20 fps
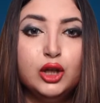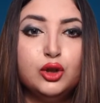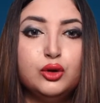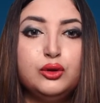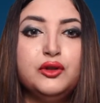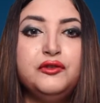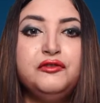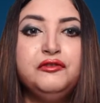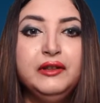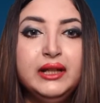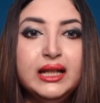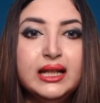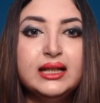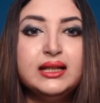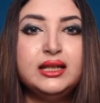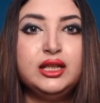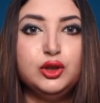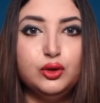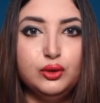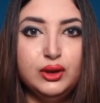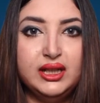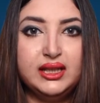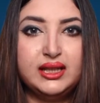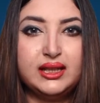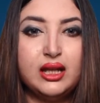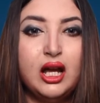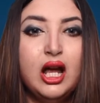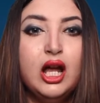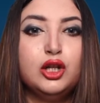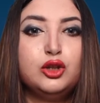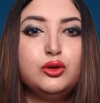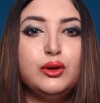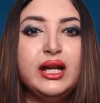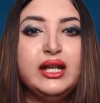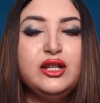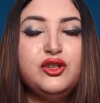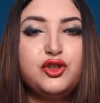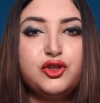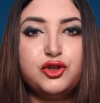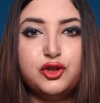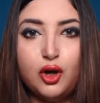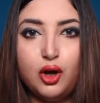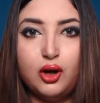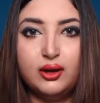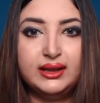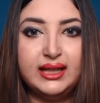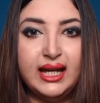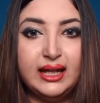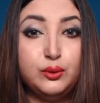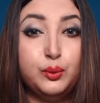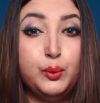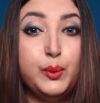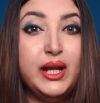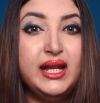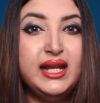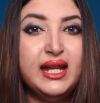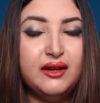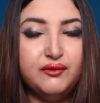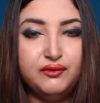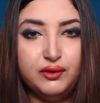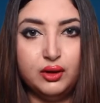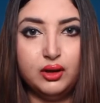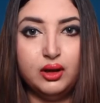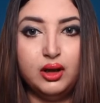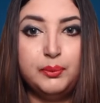to the field units to ensure that whenever